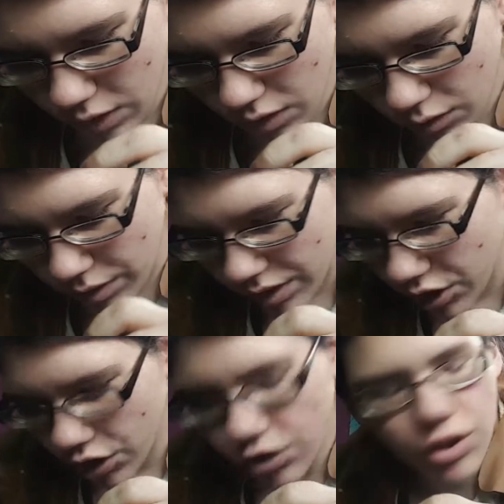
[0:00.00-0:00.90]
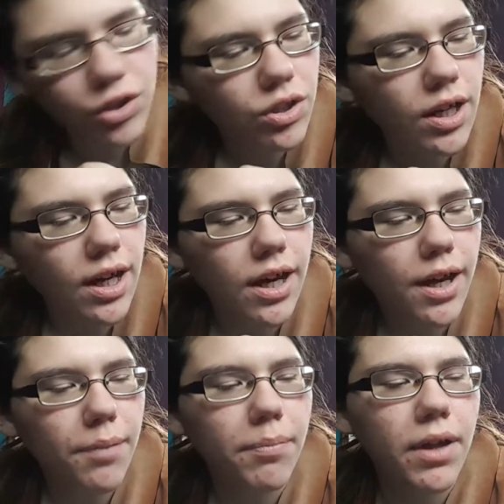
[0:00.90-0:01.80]
which
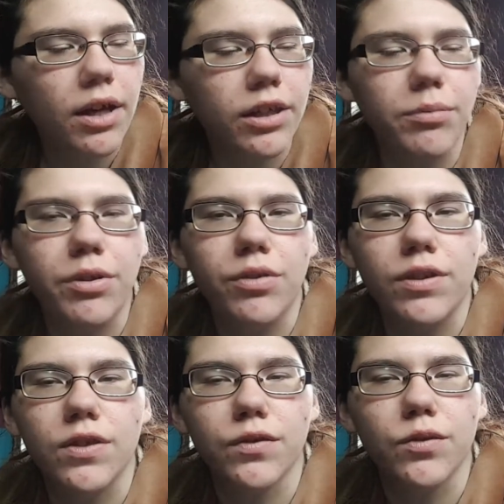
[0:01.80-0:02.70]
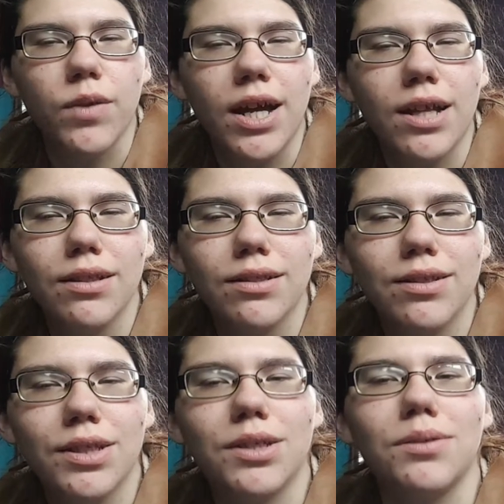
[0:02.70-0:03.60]
I'm not going to be doing this for a while,
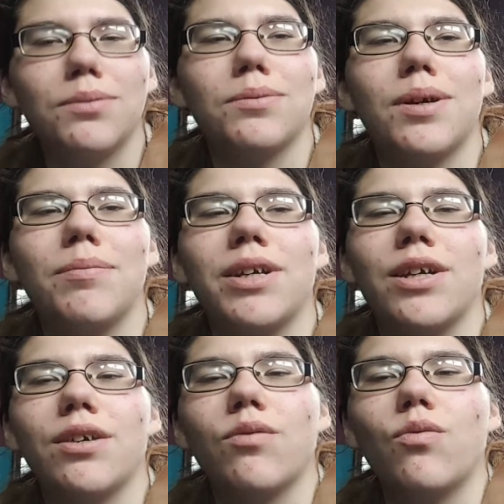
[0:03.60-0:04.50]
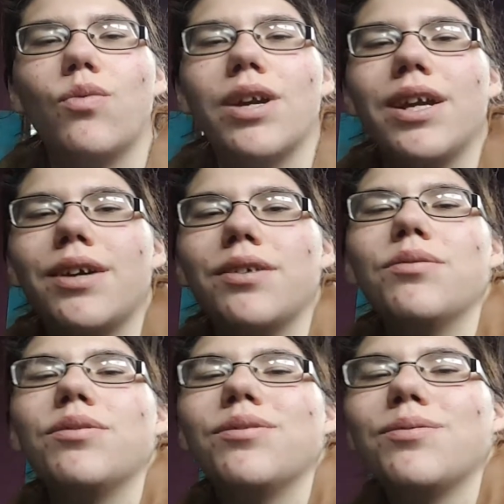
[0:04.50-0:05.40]
so I'm getting what I
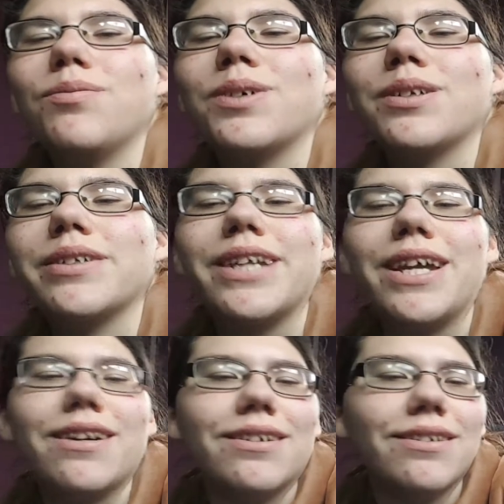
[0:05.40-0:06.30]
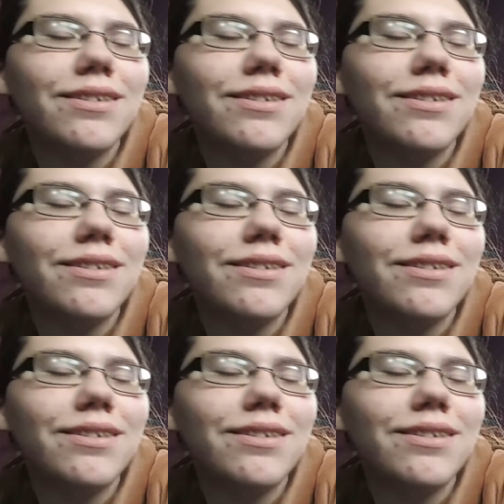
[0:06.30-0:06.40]
will today done.